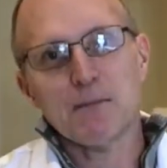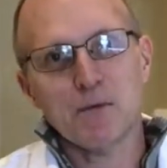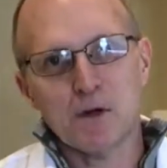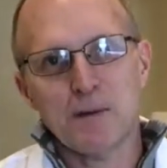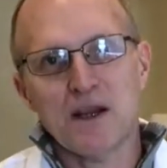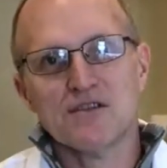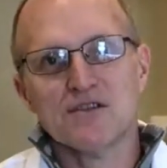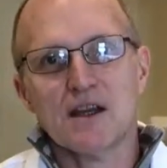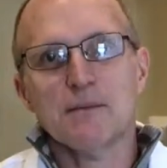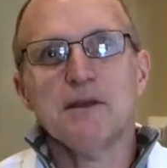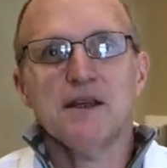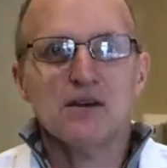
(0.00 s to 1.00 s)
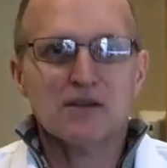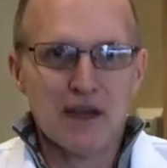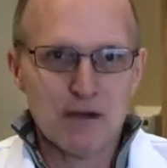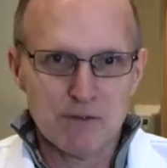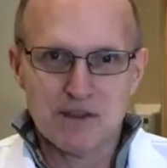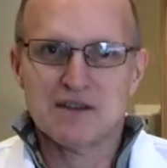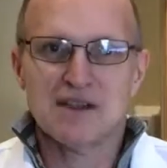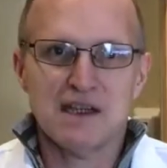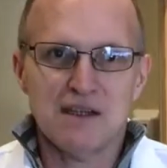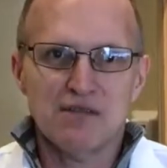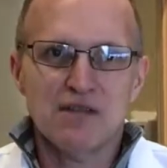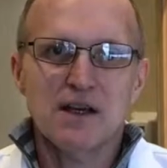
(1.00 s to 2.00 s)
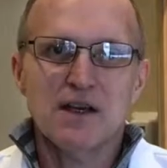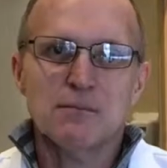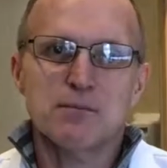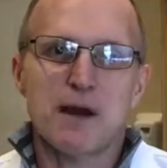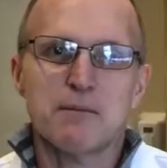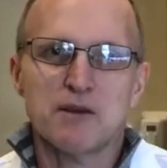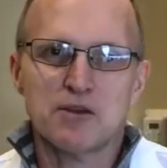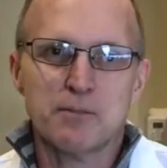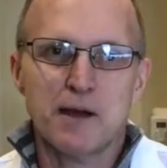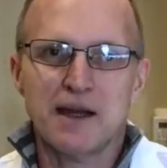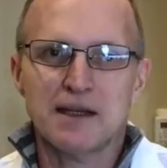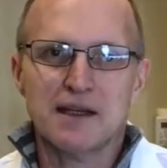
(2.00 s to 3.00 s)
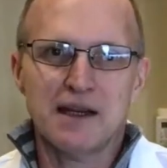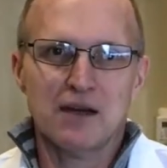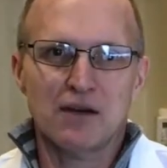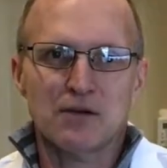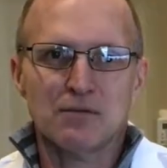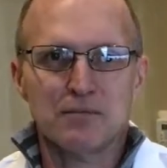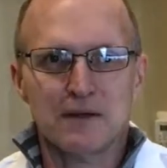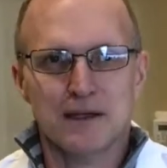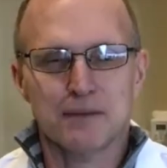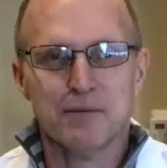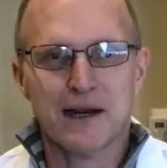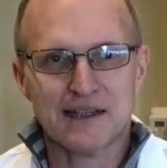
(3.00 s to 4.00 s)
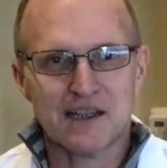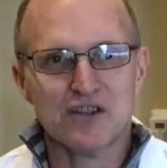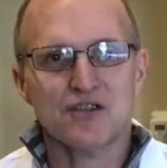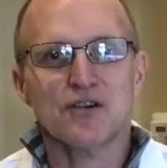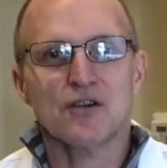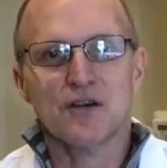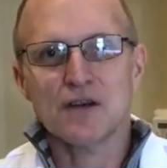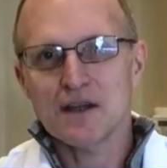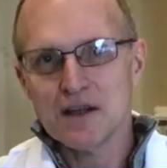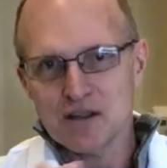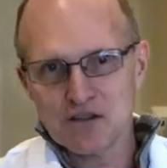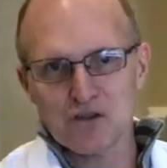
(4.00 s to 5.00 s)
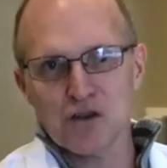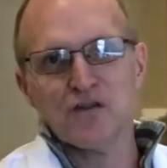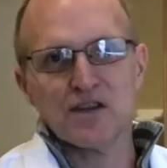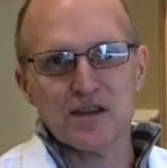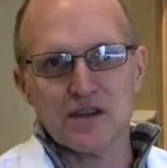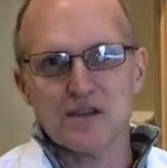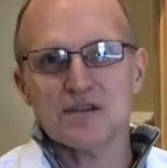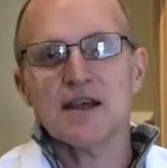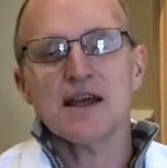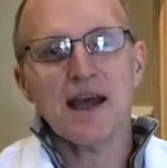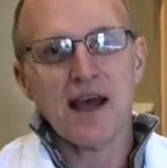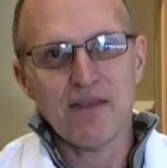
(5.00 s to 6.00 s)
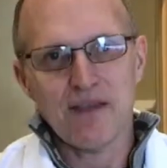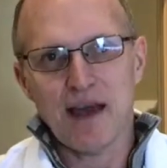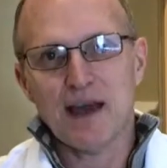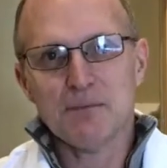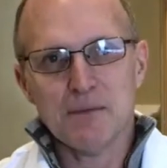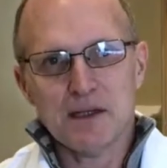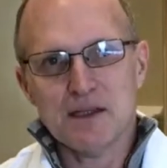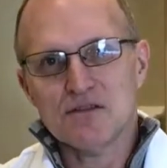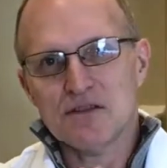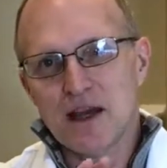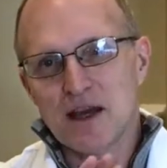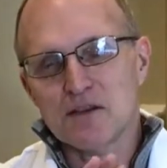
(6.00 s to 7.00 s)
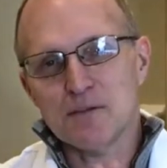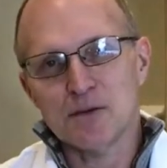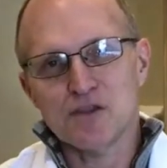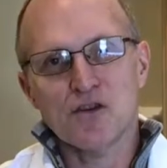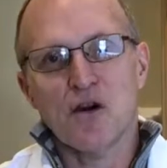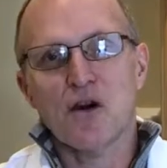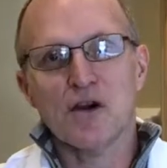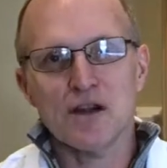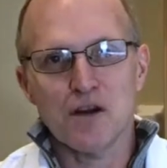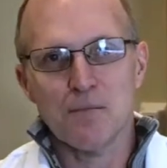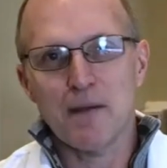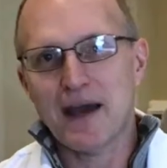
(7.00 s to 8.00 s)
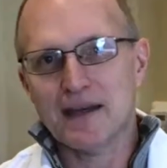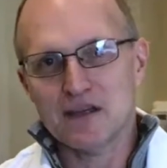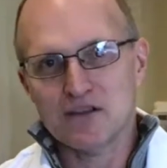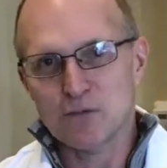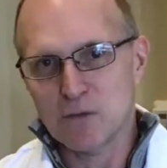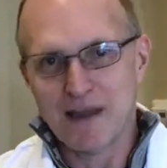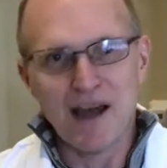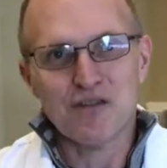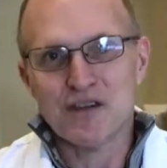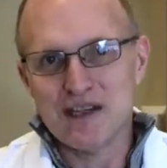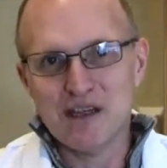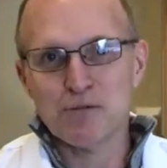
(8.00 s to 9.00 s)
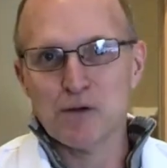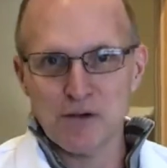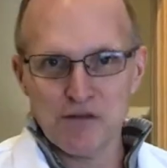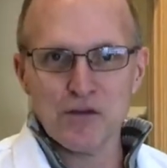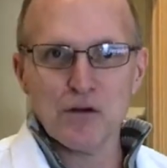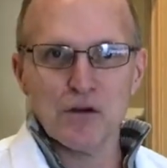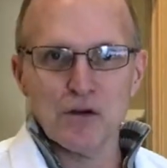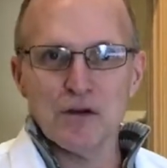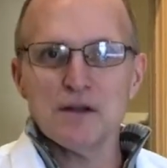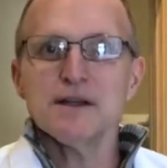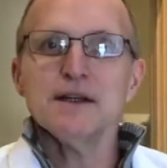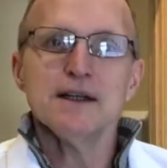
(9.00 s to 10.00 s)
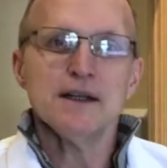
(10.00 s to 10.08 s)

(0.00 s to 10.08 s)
when patients come here, they receive primary spine care practitioner services, and that means that the majority are managed without the need for referral,